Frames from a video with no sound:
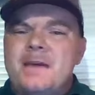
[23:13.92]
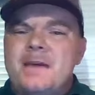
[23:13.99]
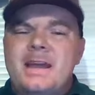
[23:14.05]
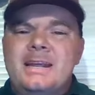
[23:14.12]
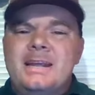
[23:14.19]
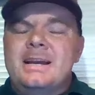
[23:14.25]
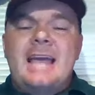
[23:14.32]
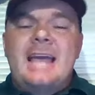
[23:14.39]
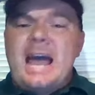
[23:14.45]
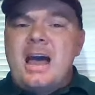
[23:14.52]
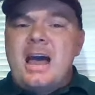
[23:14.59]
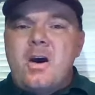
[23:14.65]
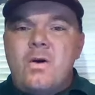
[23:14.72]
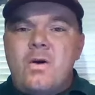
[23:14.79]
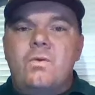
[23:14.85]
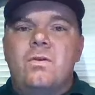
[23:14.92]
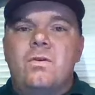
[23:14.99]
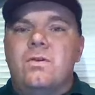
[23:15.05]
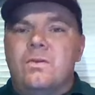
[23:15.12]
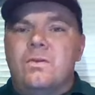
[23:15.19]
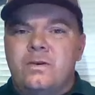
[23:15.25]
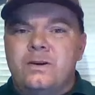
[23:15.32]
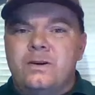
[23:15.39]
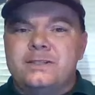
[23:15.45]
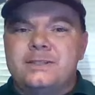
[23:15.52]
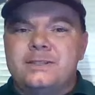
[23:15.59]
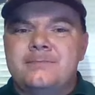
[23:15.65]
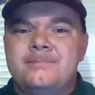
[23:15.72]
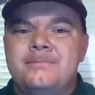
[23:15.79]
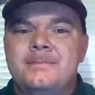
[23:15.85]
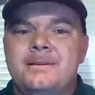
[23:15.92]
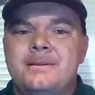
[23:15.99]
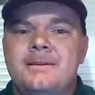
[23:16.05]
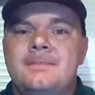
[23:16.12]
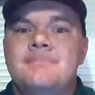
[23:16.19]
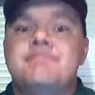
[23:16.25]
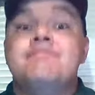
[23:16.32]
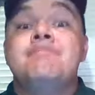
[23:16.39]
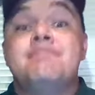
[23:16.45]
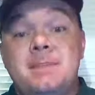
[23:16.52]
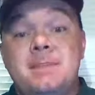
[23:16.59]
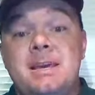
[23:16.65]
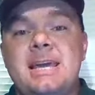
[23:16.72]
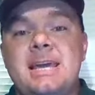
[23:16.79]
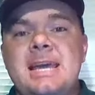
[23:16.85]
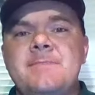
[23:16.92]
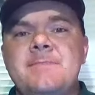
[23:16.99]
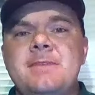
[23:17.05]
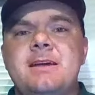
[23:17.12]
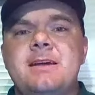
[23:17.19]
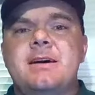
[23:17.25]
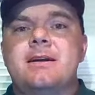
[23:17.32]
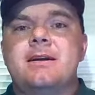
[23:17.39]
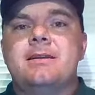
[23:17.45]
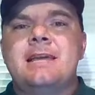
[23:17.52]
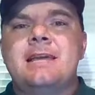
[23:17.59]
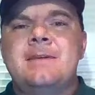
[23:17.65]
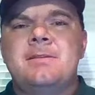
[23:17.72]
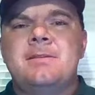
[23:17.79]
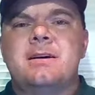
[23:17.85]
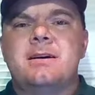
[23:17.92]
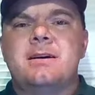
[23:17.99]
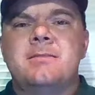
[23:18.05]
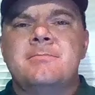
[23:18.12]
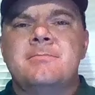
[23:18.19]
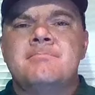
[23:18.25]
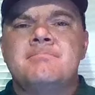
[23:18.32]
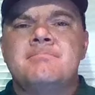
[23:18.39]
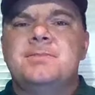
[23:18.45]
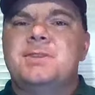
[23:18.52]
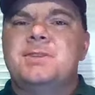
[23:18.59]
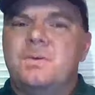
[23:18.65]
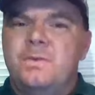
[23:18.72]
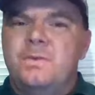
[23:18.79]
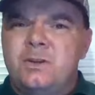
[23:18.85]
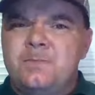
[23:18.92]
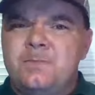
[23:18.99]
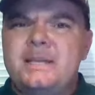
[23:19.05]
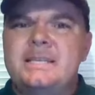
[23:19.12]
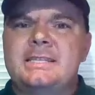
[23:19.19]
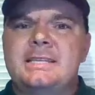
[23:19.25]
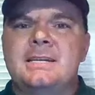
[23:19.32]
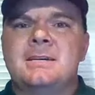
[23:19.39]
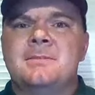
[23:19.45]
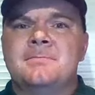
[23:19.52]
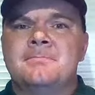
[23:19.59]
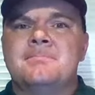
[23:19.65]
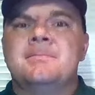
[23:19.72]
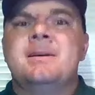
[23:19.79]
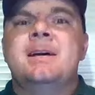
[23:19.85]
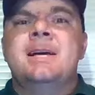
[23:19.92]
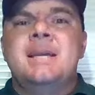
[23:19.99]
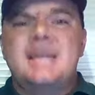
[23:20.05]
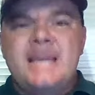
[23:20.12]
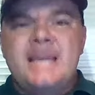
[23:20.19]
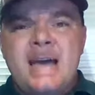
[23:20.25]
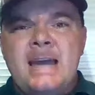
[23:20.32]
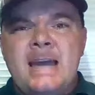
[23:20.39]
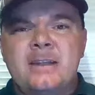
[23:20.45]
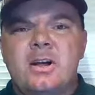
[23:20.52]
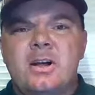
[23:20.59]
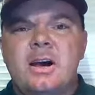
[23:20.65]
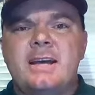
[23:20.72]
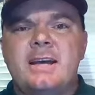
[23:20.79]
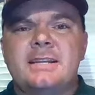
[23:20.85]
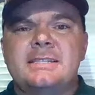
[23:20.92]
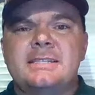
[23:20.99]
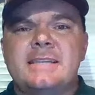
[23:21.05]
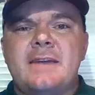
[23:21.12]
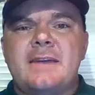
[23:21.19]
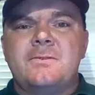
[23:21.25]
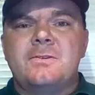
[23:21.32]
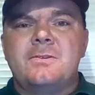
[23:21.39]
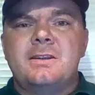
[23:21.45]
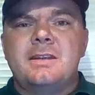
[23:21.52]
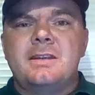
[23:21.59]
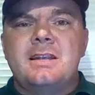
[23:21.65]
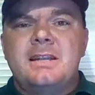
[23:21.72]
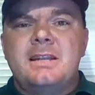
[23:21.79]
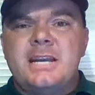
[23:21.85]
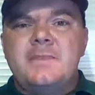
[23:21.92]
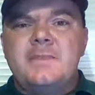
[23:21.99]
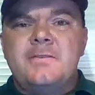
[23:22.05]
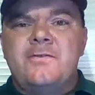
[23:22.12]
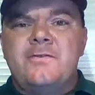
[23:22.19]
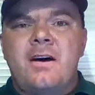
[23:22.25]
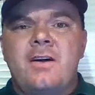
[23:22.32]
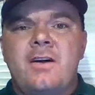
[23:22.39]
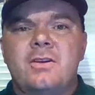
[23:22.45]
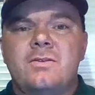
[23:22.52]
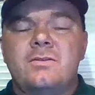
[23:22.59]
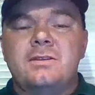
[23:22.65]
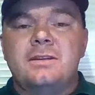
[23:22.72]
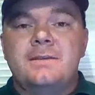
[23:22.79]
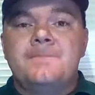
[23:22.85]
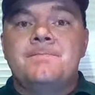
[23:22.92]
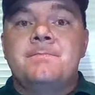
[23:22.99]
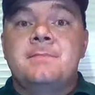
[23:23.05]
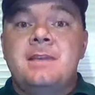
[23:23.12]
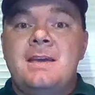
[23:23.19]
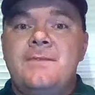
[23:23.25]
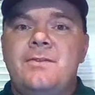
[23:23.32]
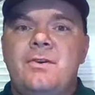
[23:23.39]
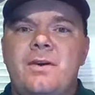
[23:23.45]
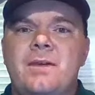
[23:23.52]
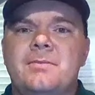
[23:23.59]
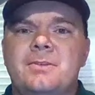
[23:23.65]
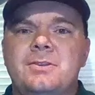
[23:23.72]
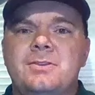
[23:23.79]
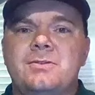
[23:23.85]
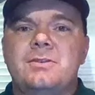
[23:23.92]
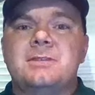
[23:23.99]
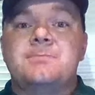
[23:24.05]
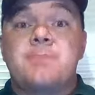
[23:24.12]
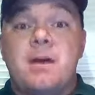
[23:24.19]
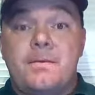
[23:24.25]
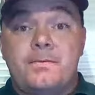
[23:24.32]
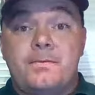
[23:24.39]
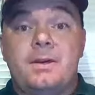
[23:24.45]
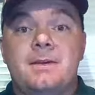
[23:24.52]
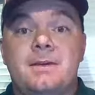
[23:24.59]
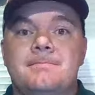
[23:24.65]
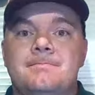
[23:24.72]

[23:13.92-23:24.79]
petting a cow or a horse. It can be done, it can be done. But there will be some guidelines that would need to be followed if you're able to do this properly.